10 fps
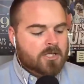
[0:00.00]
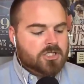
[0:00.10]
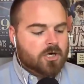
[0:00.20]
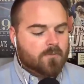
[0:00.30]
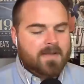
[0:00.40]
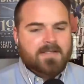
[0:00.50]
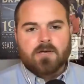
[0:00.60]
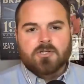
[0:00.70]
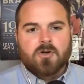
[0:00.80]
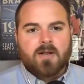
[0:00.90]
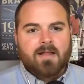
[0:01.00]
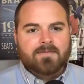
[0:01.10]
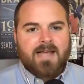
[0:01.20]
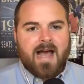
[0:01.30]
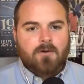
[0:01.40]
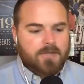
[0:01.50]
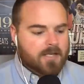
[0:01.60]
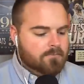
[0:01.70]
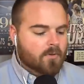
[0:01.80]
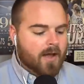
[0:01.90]
Gerald Mincy, your starting left tackle,
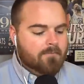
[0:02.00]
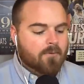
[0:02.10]
didn't play.